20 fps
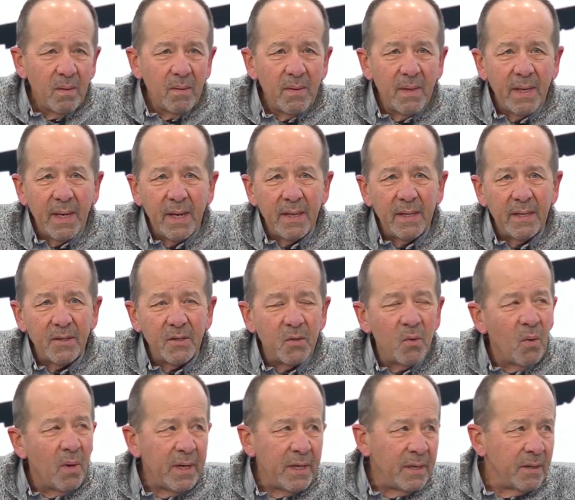than I did
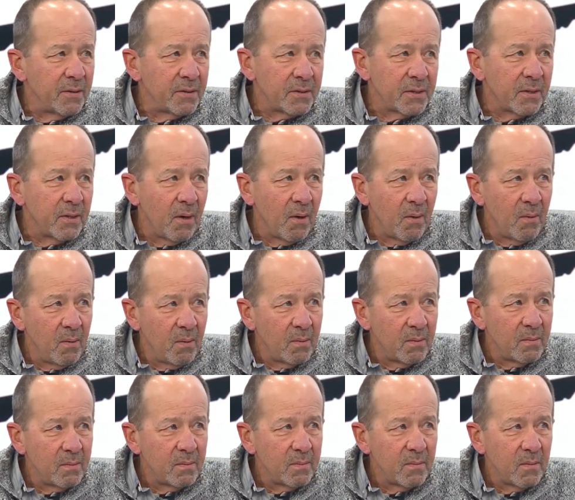twenty years ago,
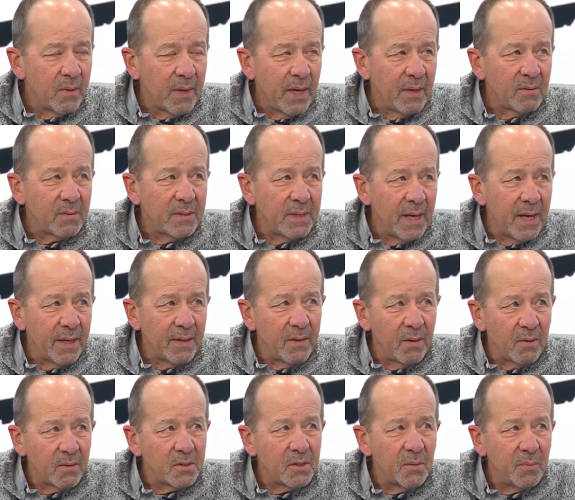when I was
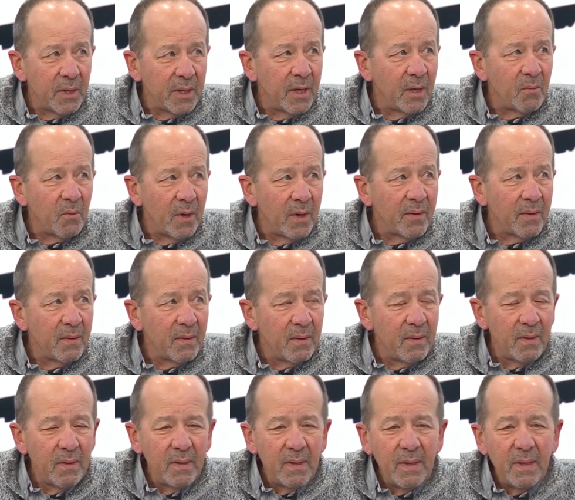diagnosed to begin with.
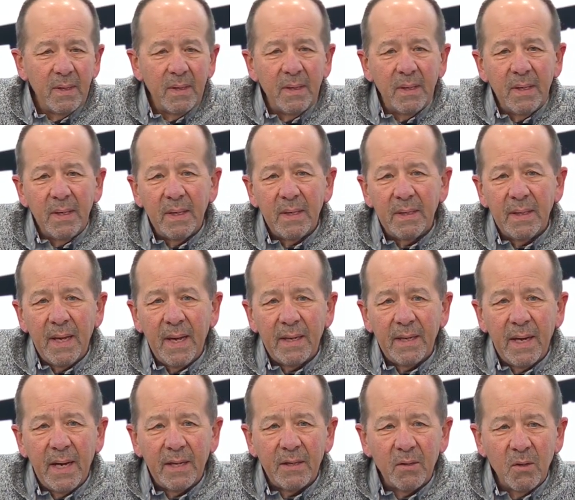And that
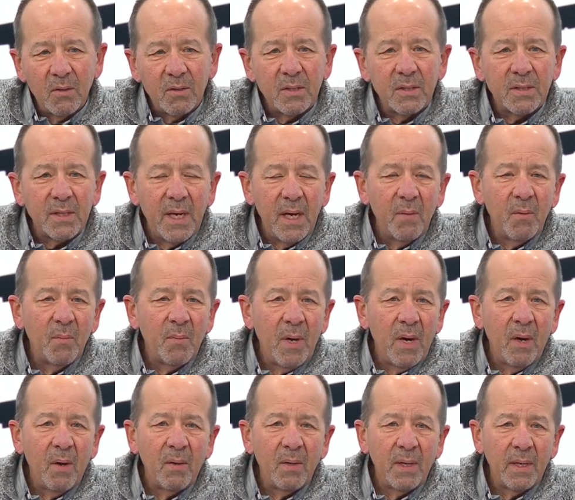diagnosis came
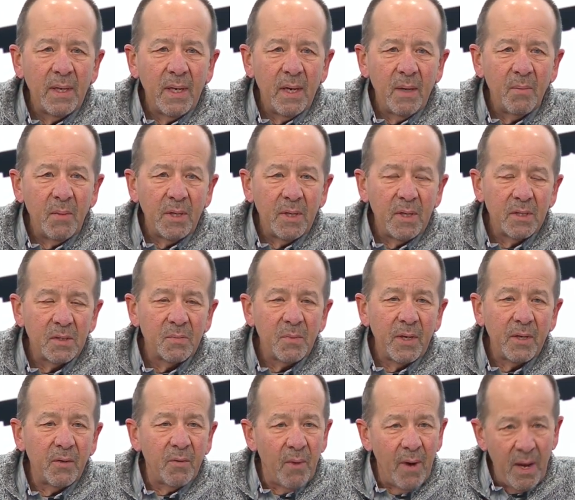about, again, because
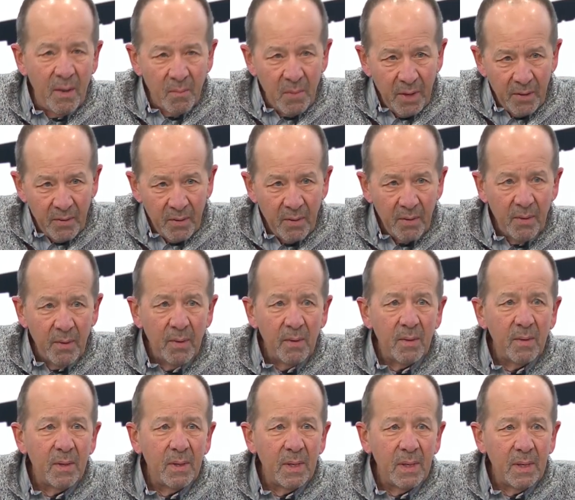my grandmother
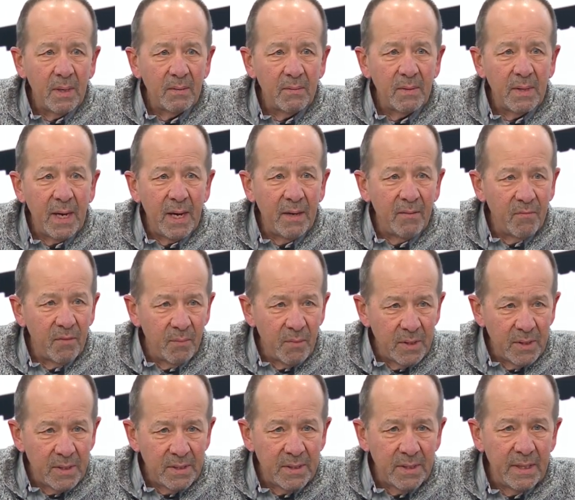uh, died from the
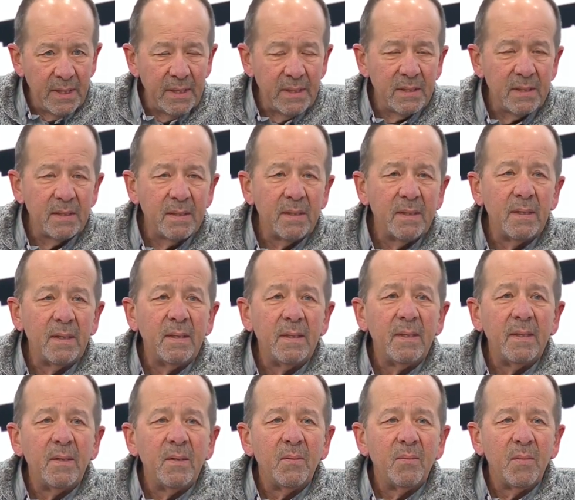disease.
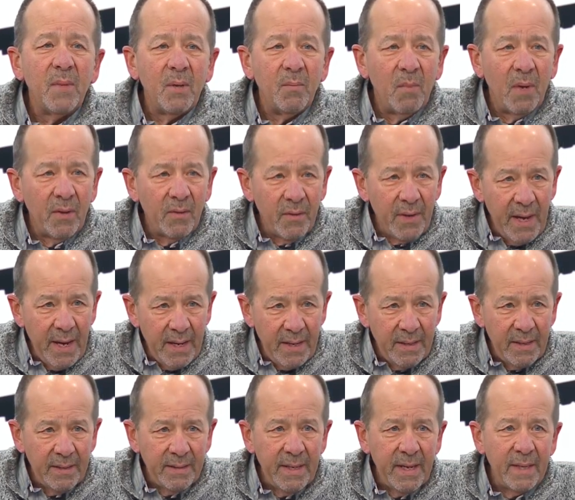My mother had
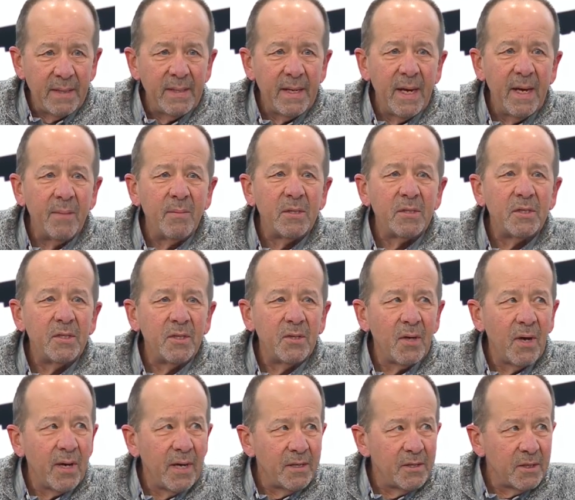it at that time, and she
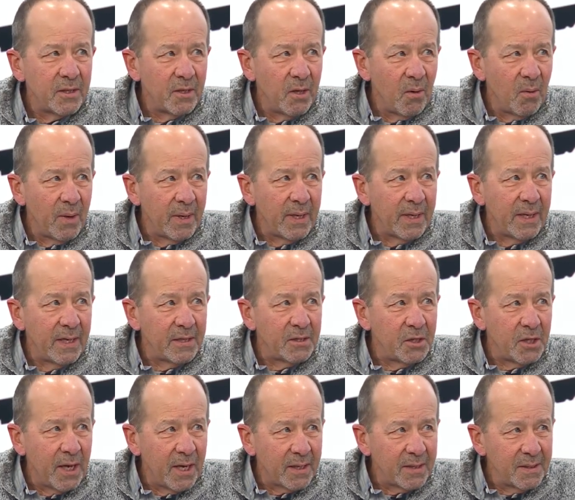thought I should go in and get
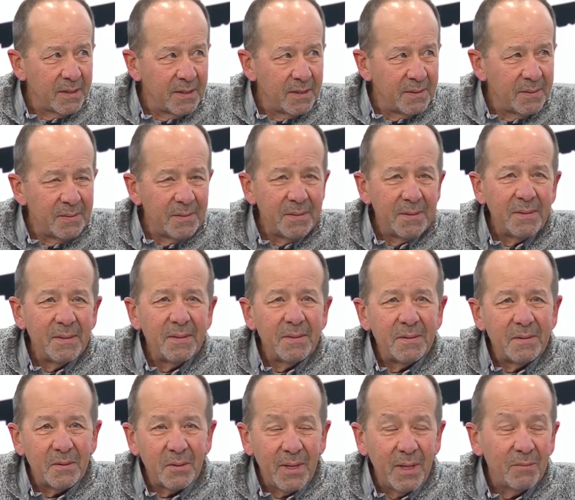checked.
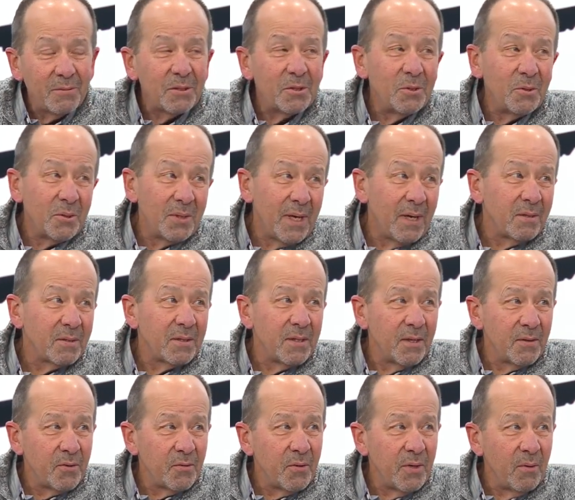So that was two
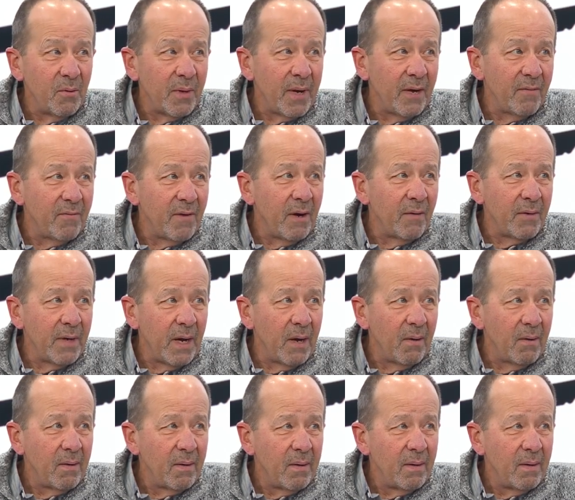thousand three when I found out.